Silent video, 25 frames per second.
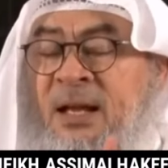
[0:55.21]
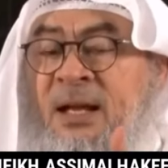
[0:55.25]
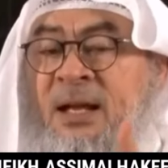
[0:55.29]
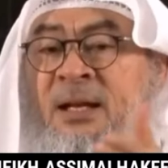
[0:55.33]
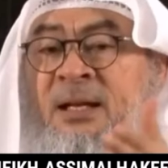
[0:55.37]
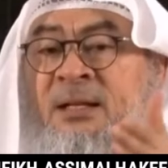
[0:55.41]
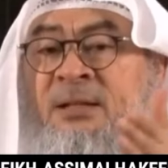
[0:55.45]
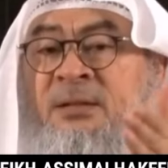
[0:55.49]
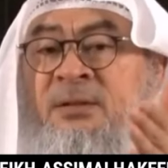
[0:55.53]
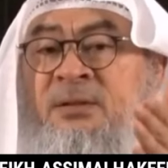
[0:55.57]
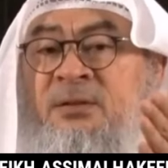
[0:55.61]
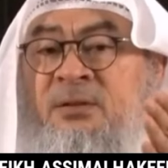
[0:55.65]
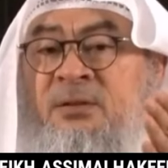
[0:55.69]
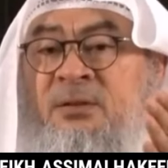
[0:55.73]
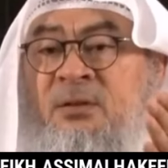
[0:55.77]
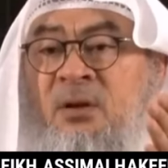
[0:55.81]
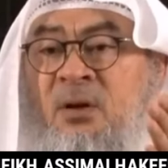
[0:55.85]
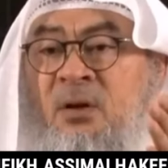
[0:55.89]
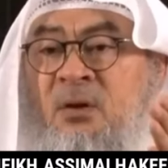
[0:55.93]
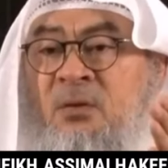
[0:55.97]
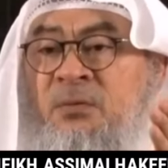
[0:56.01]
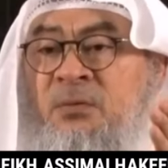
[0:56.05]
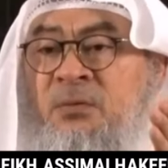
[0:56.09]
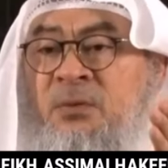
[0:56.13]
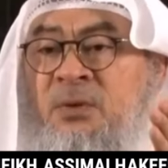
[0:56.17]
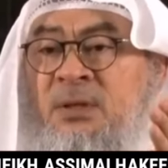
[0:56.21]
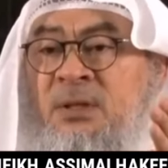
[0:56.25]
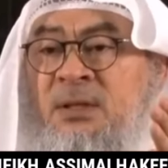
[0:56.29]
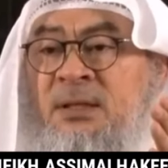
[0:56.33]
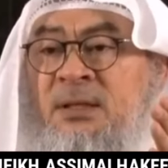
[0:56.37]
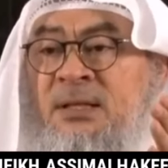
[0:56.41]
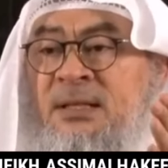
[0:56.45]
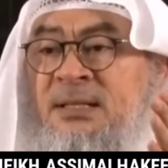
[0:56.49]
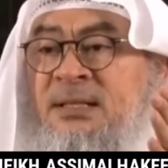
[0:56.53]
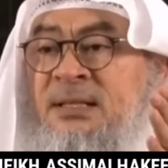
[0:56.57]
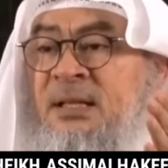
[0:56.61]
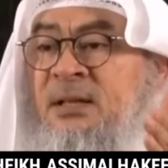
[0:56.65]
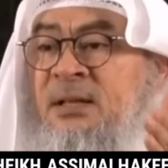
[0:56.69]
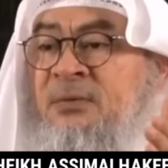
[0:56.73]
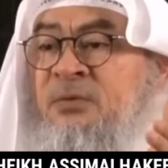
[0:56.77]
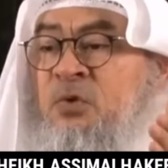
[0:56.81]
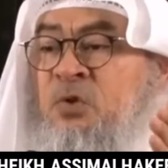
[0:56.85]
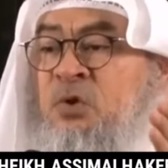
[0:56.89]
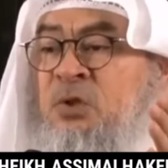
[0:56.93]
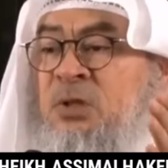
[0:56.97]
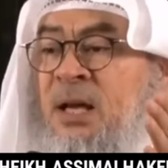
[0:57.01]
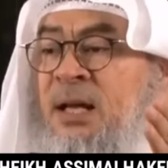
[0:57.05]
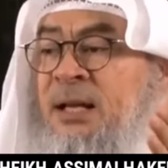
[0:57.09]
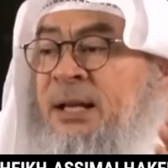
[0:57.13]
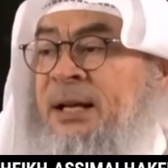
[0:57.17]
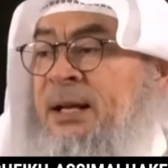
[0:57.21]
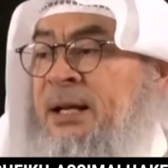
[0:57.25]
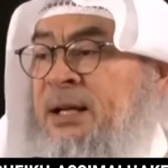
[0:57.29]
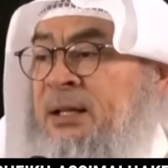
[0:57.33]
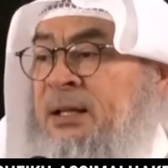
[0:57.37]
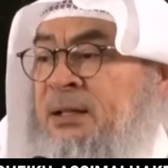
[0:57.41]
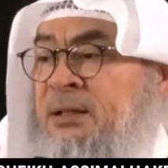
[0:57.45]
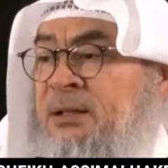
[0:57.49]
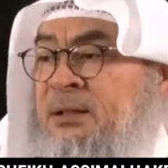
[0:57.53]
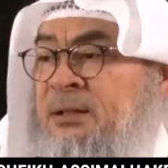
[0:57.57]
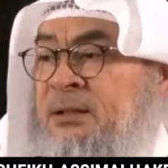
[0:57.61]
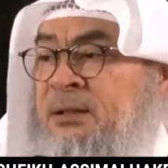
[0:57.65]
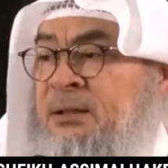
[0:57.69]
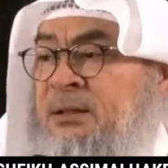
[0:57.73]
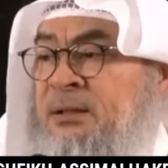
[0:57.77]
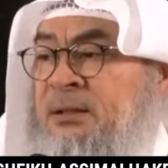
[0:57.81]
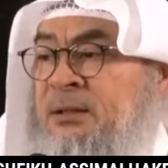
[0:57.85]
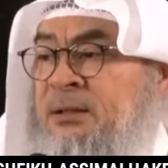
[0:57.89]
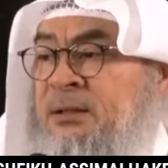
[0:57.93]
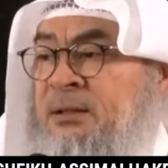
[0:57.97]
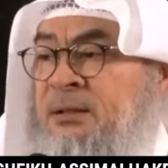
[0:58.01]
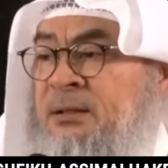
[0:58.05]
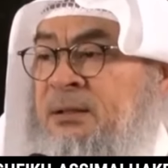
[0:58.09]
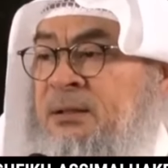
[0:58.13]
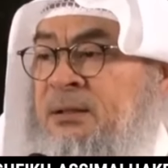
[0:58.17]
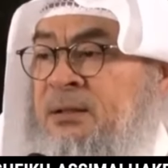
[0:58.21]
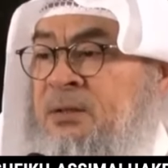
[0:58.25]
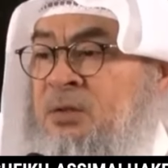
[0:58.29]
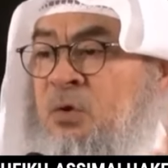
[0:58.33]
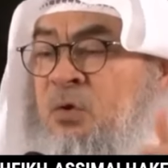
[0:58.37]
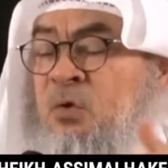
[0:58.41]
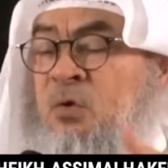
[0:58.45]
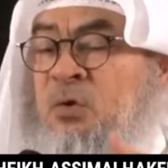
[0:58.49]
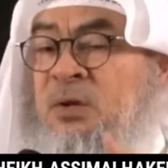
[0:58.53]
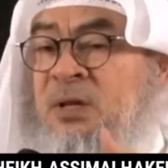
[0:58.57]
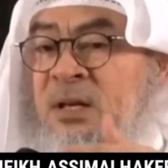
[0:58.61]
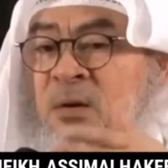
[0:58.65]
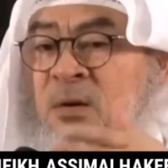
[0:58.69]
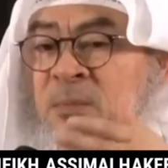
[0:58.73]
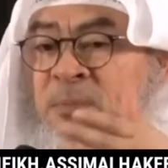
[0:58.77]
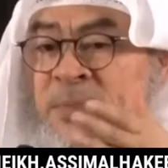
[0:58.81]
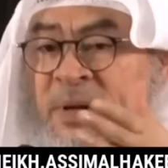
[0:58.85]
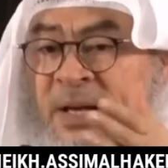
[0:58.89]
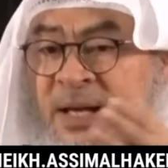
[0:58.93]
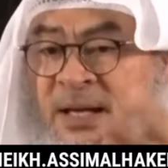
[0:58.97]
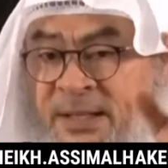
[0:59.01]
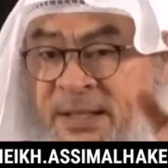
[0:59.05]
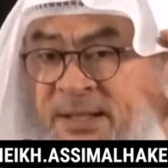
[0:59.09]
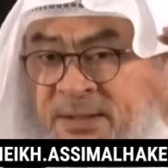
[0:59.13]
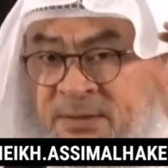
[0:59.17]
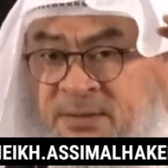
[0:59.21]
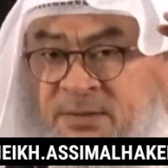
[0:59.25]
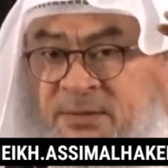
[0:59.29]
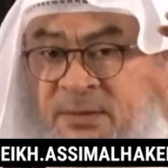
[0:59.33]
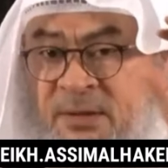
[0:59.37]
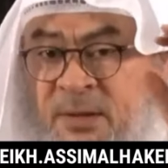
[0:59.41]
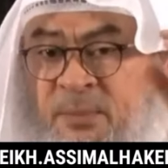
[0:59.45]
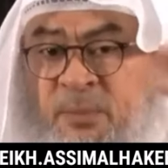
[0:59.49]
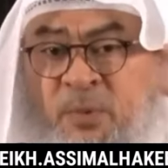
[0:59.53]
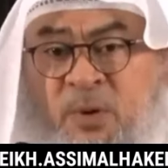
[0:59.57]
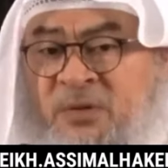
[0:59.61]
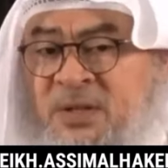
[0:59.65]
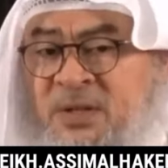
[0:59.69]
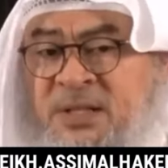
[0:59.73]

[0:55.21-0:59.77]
and of the Salafus Salih. So the companions, the